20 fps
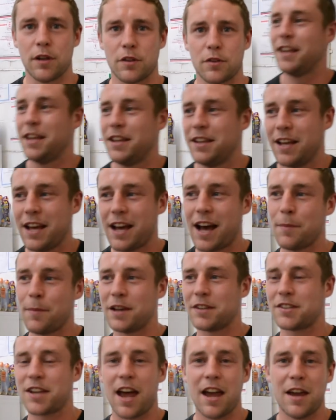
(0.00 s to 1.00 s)
well. Yeah. I'm
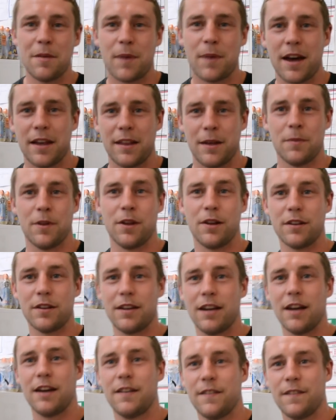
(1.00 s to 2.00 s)
excited by them.
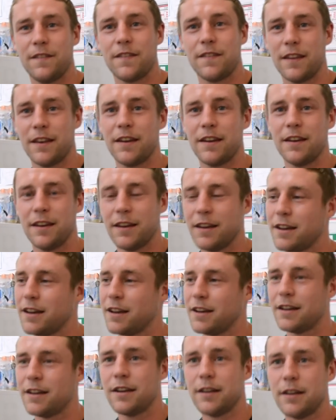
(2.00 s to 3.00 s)
Yeah. yeah. So,
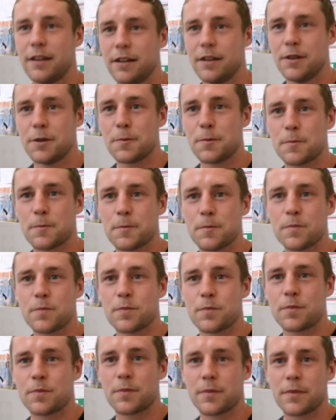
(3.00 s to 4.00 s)
you know, so this
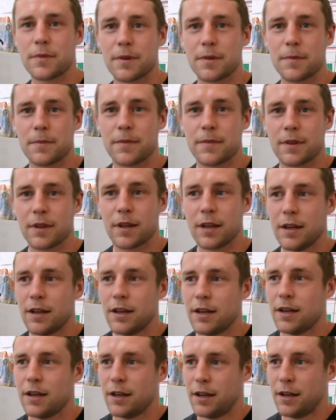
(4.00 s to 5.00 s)
next session we got now coming up,
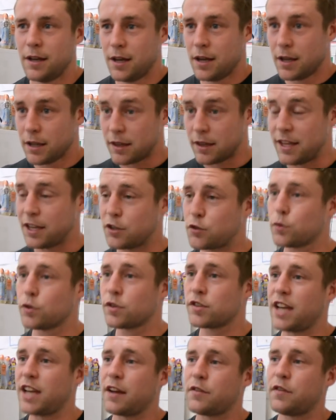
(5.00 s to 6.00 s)
what's this one? This
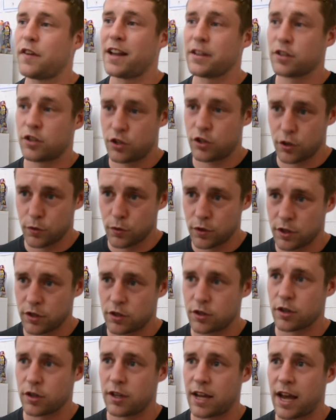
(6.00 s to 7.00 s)
one's the advanced
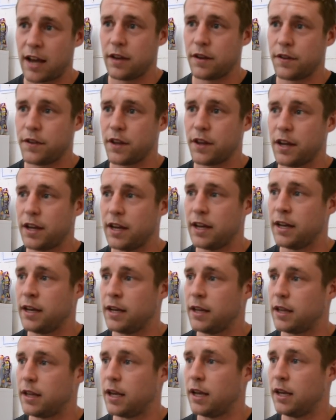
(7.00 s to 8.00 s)
juniors, so nine to
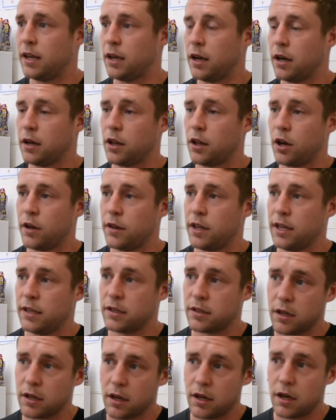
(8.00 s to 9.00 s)
thirteen. The, a lot of
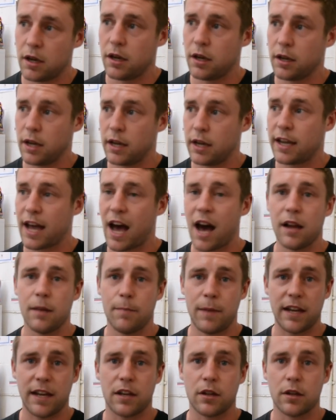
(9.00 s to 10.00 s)
these are, are,
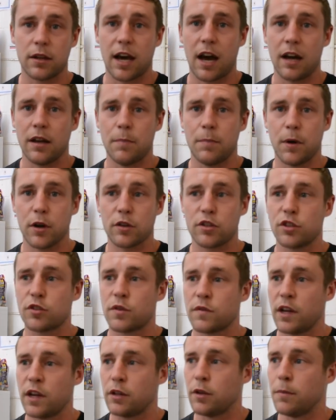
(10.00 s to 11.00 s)
are medical carded boxers
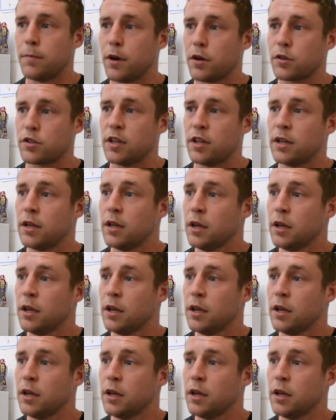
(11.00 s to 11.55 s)
with England Boxing.